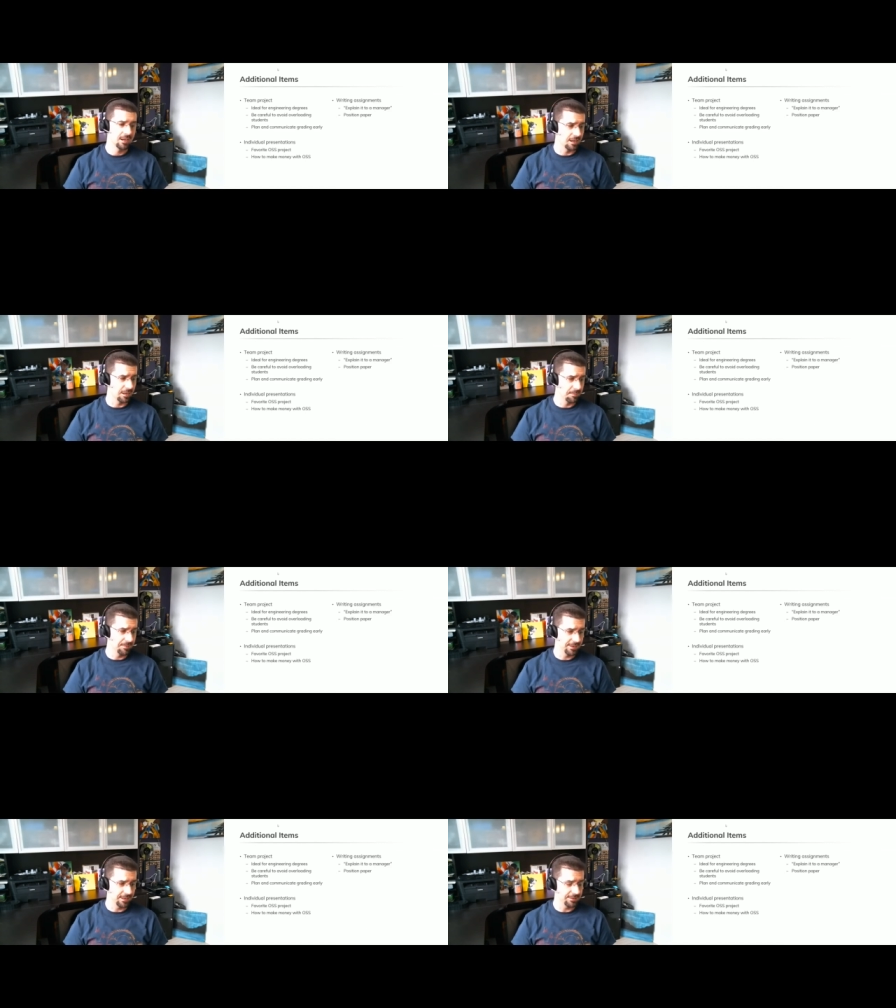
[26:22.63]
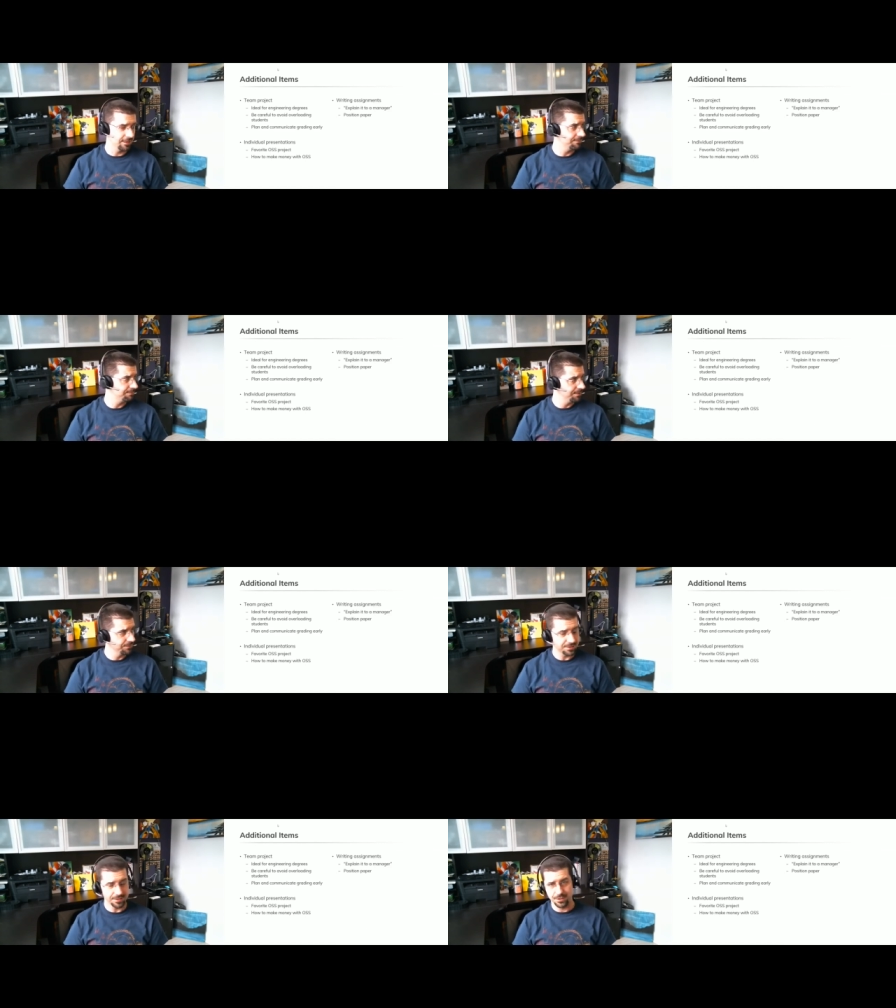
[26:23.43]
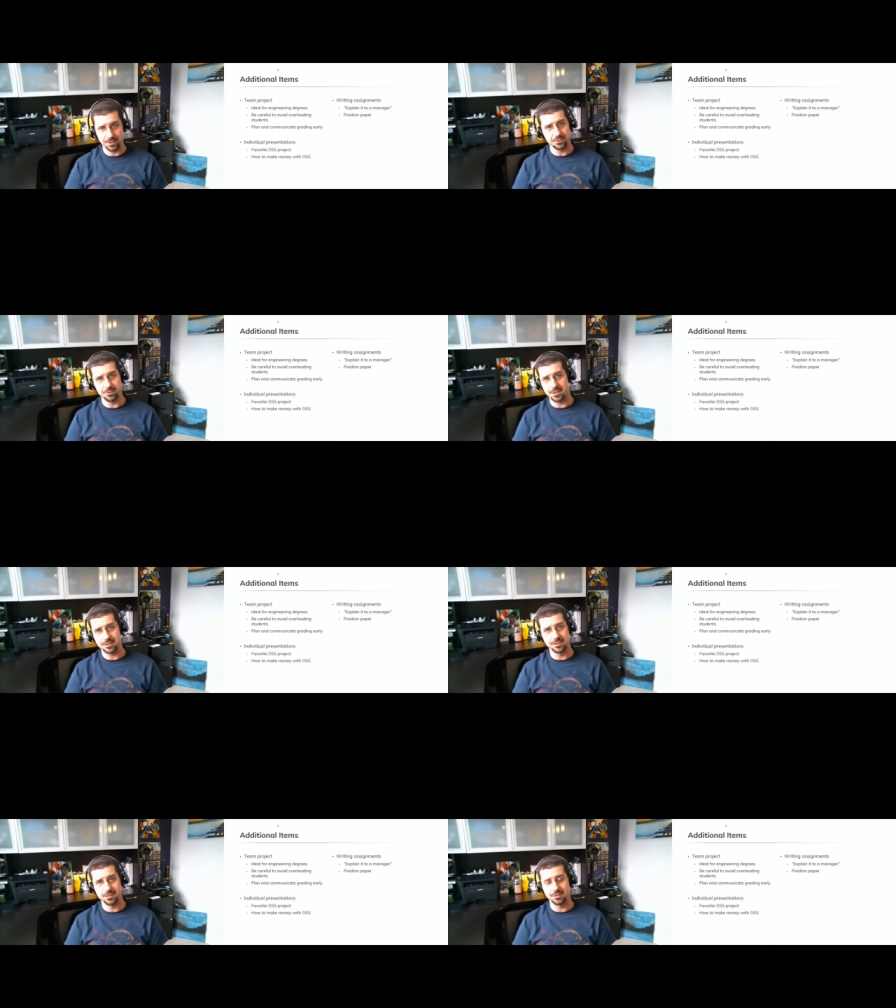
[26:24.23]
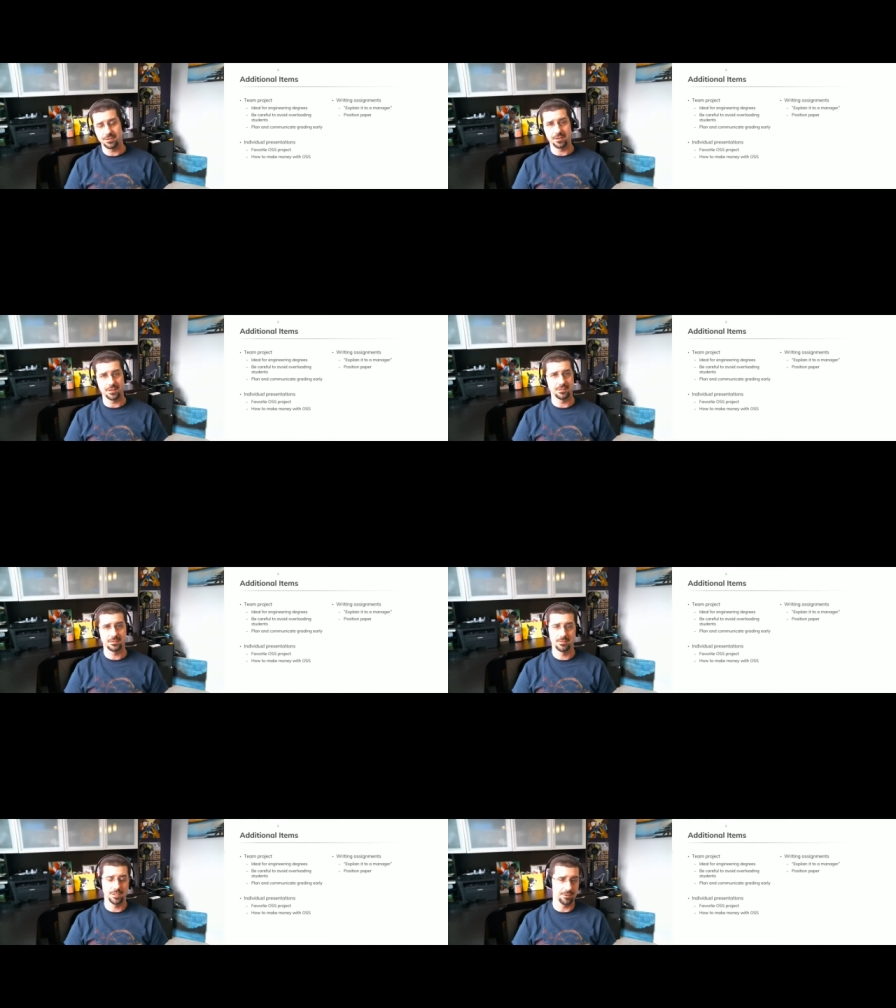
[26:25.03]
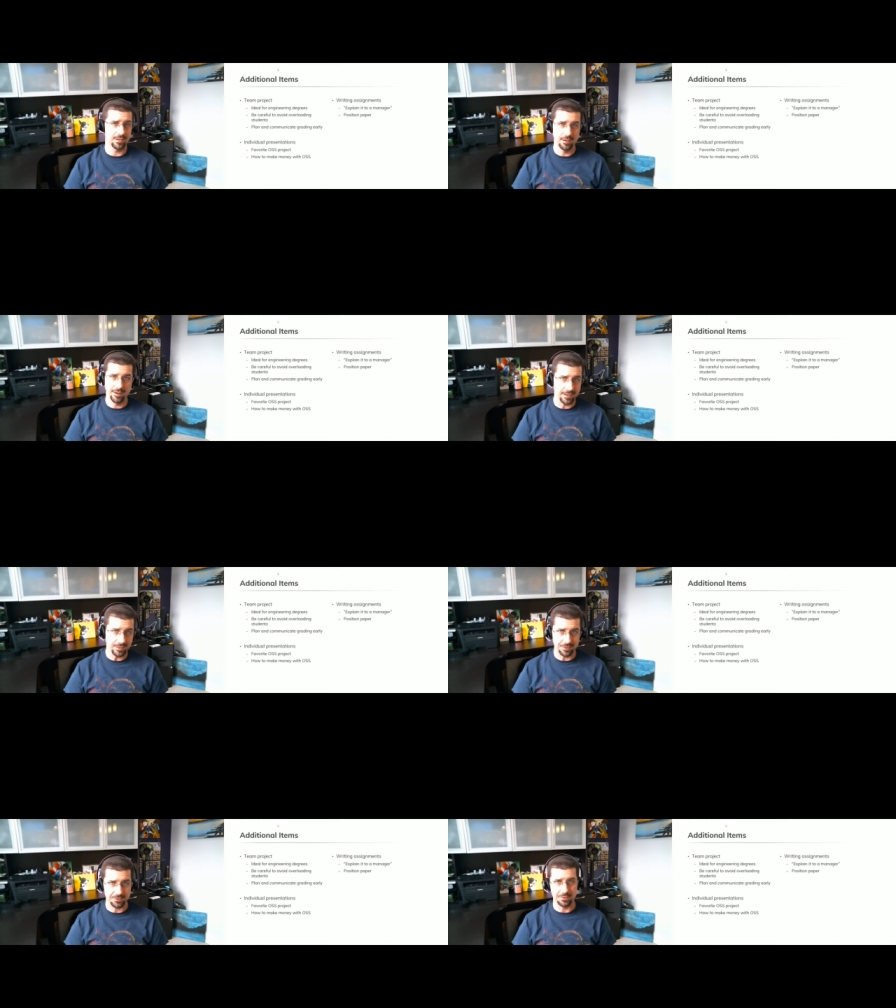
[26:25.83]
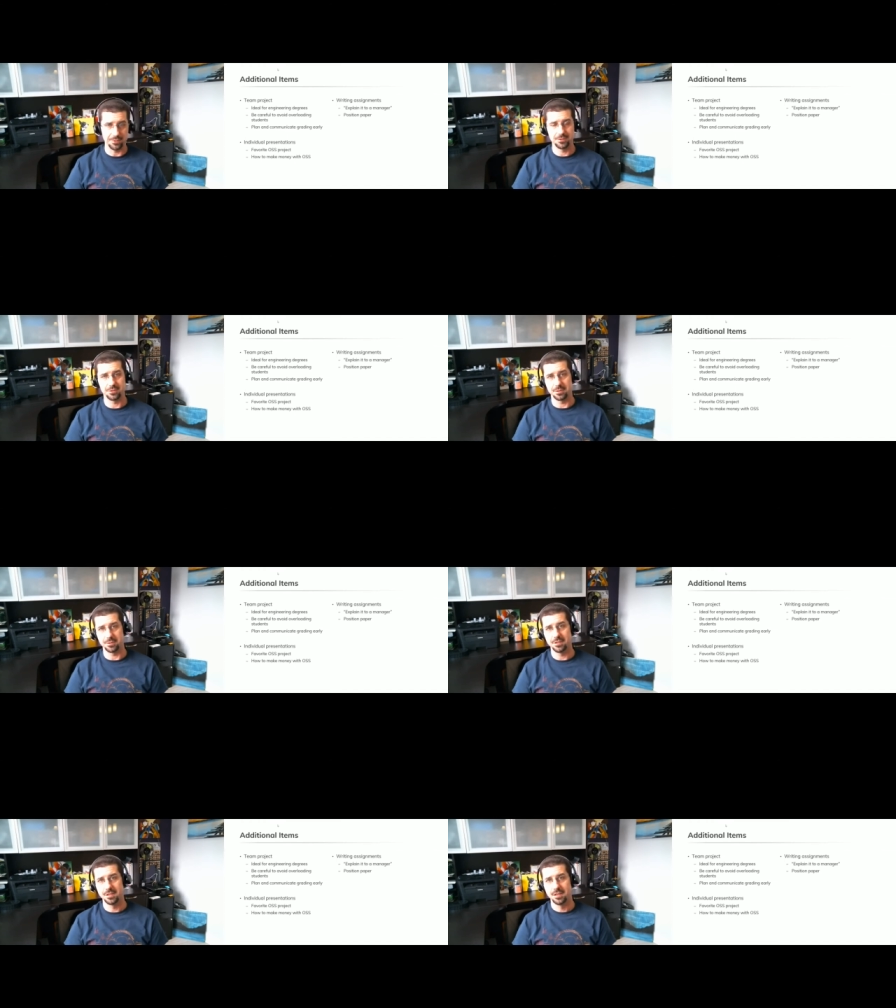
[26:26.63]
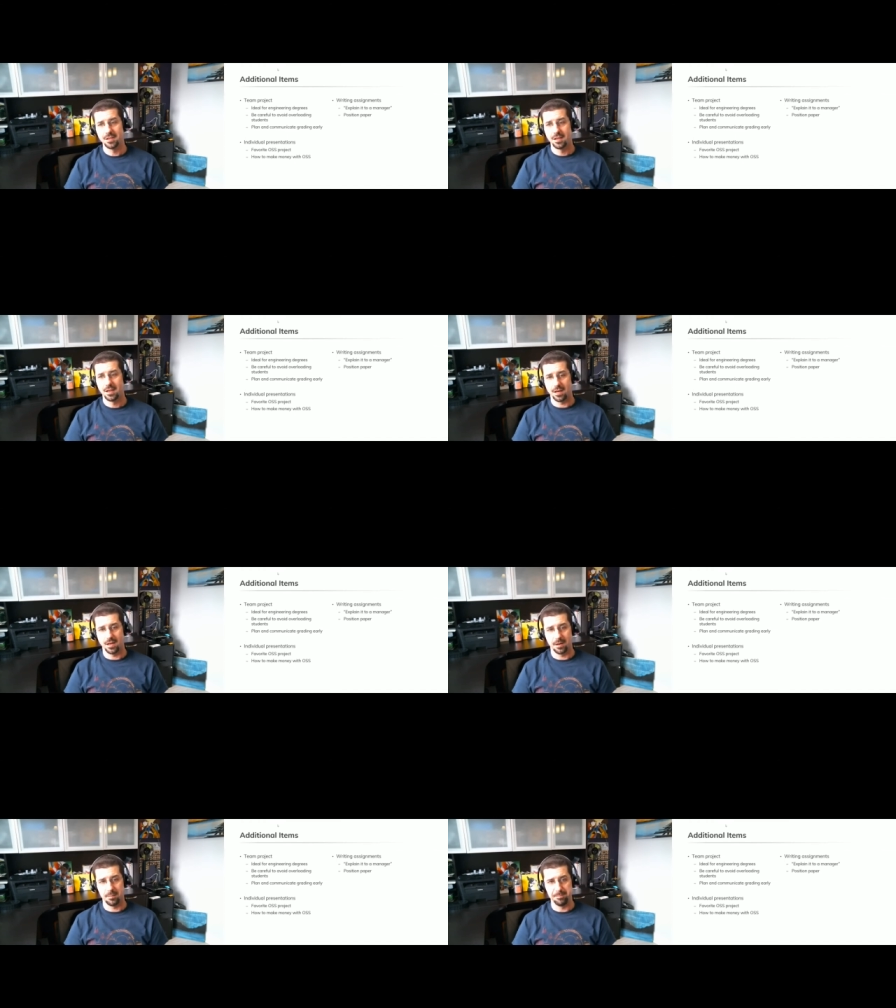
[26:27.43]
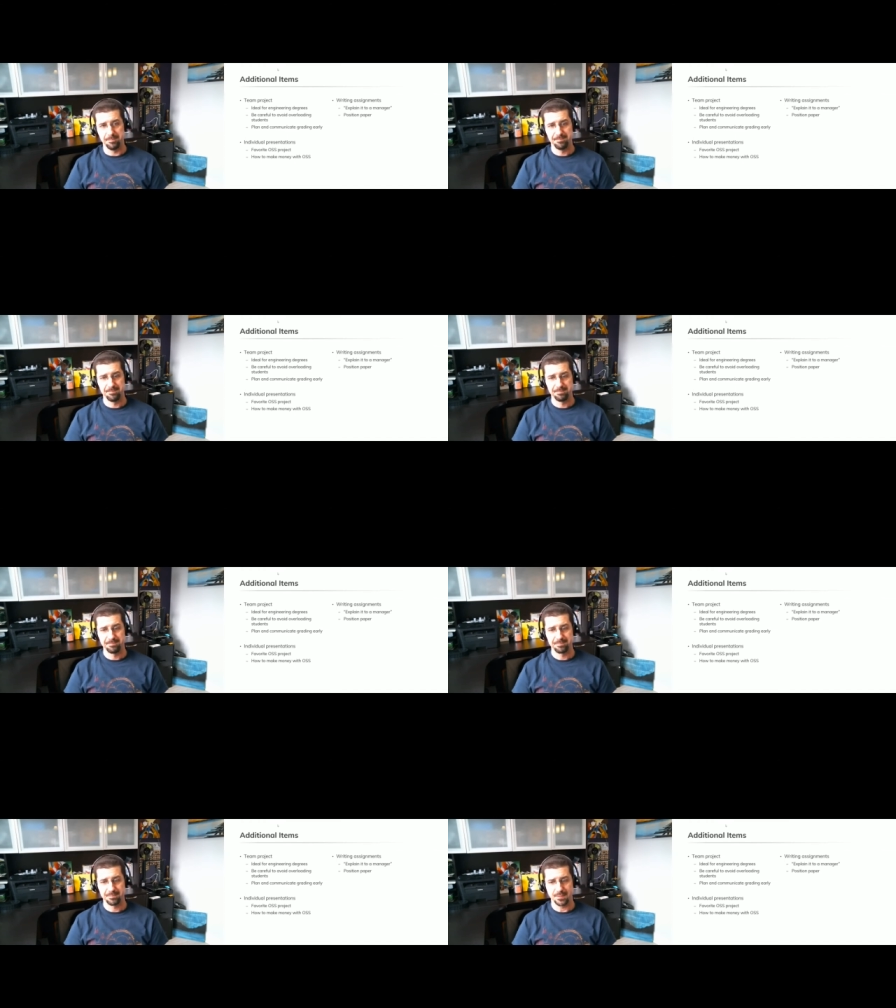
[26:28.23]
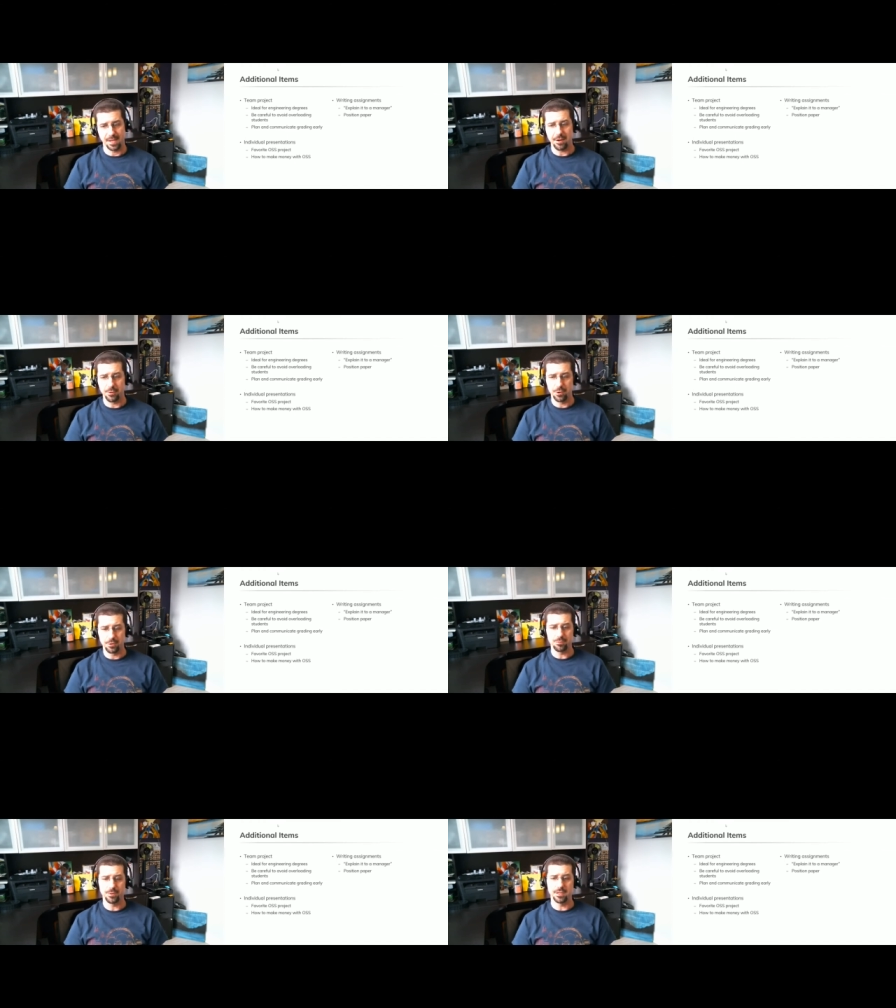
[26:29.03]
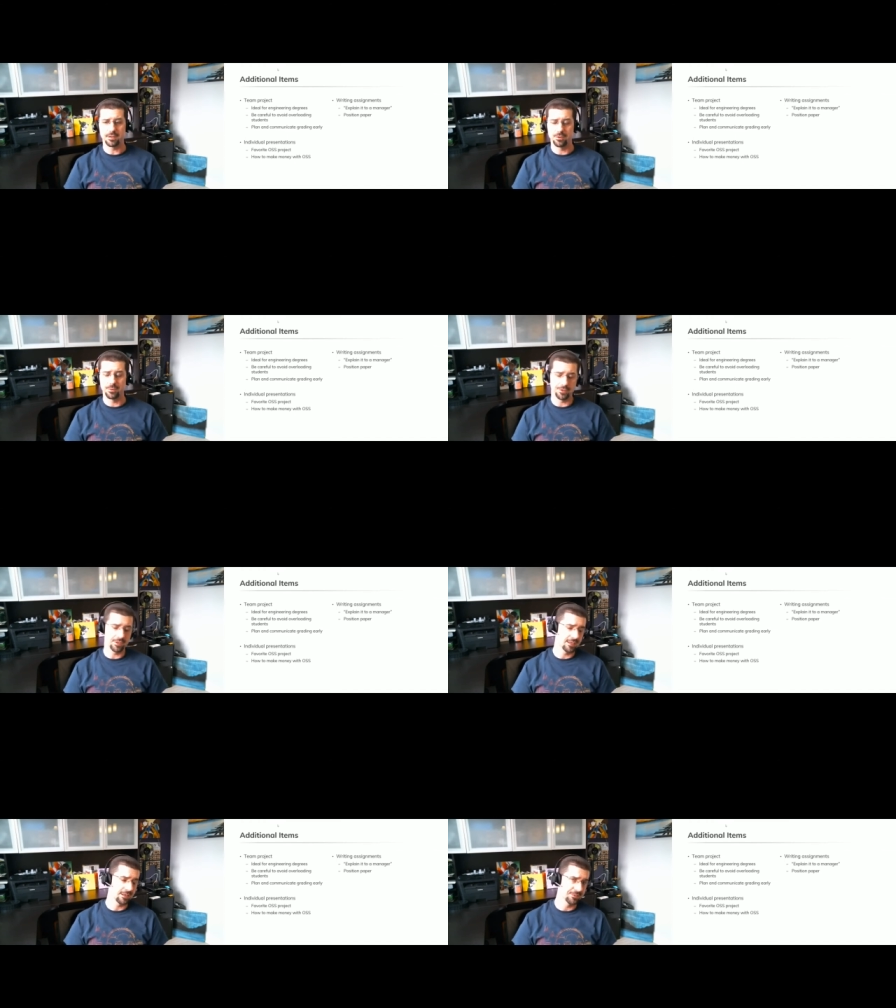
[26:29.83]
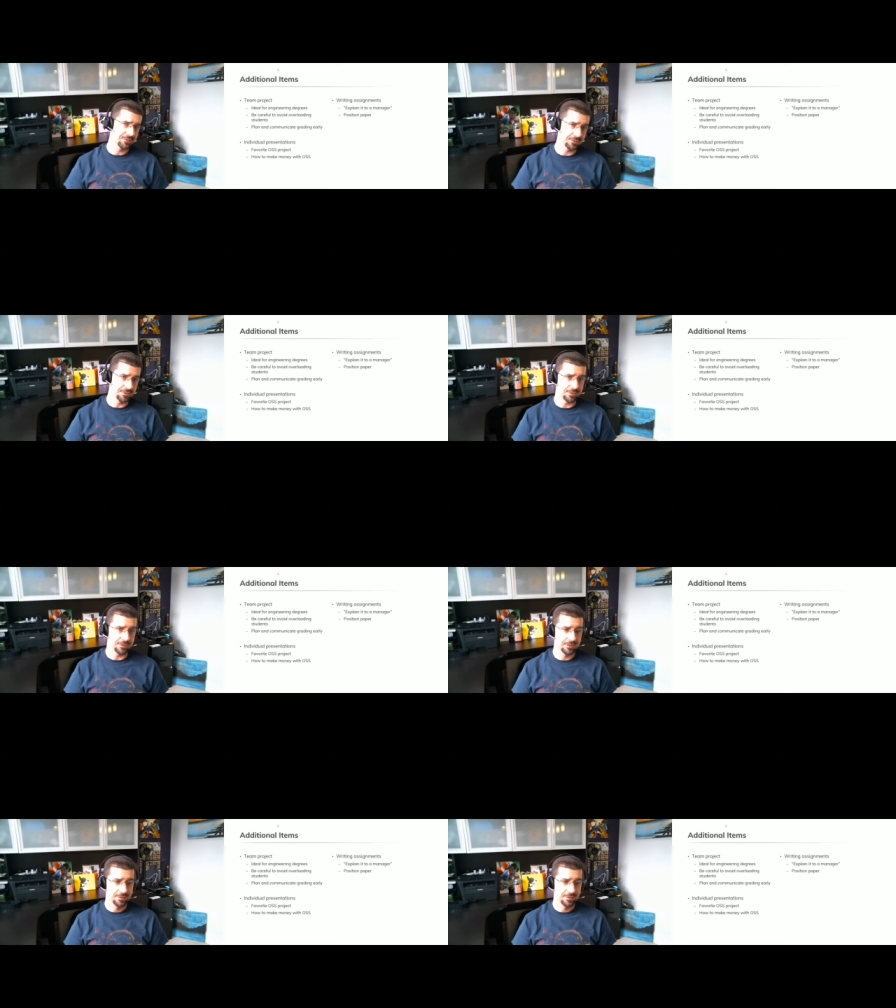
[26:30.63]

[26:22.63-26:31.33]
Um, and it, I've been receiving those questions as young as you know eight or nine years old. So um, I don't know if we ever really got into the